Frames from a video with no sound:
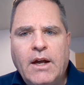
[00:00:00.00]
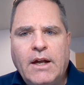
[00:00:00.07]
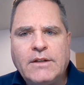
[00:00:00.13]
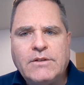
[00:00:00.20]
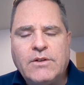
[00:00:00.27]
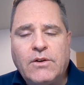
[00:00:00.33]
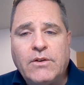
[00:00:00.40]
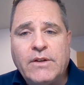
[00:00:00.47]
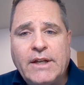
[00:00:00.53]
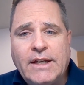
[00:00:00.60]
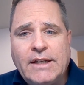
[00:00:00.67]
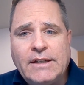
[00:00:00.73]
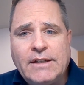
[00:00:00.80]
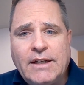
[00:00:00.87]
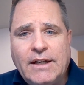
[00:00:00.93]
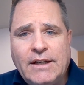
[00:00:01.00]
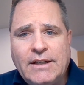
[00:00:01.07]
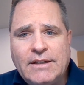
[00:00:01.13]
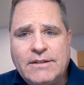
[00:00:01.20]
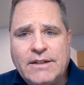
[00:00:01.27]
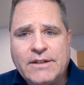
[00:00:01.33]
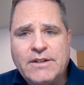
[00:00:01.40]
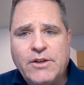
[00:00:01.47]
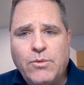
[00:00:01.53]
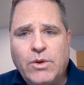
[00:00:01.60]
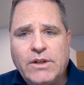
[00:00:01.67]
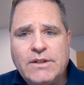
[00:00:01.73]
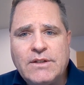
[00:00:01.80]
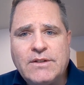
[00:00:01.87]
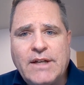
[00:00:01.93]
And so then
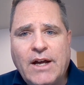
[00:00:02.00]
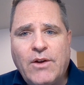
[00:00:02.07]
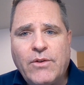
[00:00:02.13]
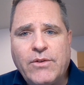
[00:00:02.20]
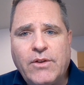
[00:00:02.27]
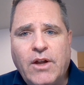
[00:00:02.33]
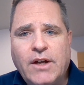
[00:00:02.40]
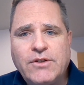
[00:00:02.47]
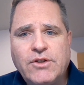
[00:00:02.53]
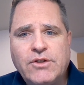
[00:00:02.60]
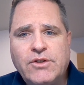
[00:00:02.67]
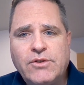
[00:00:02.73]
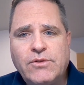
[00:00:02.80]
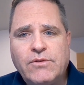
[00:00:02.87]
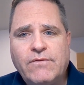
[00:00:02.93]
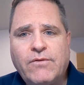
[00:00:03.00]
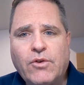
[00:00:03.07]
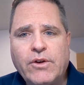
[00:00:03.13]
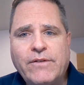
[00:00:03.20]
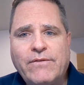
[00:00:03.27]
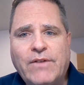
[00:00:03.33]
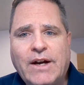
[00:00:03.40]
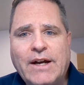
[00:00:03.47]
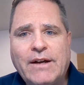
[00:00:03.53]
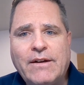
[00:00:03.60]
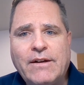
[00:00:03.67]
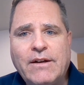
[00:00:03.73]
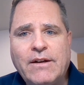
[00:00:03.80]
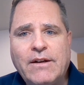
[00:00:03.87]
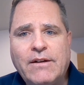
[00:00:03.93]
61 south longitude,
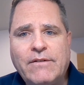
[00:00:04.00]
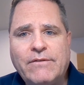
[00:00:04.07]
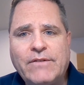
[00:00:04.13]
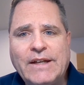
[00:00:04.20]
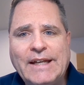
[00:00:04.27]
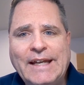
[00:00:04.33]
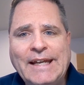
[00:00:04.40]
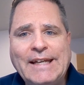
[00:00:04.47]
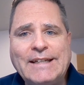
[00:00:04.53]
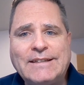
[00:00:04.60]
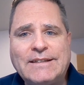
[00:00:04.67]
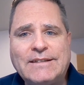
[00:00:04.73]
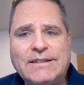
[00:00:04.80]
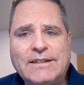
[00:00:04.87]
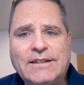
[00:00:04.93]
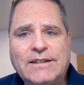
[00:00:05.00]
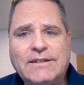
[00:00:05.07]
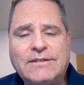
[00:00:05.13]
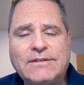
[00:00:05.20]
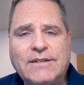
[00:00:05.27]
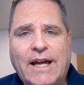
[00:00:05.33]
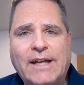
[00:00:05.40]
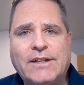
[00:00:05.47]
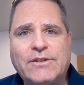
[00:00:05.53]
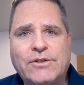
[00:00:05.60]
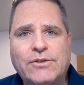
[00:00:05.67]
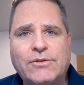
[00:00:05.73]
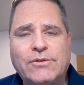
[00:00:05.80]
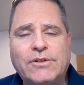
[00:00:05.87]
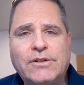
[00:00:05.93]
45 east
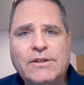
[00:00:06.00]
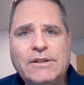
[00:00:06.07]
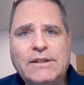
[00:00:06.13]
latitude.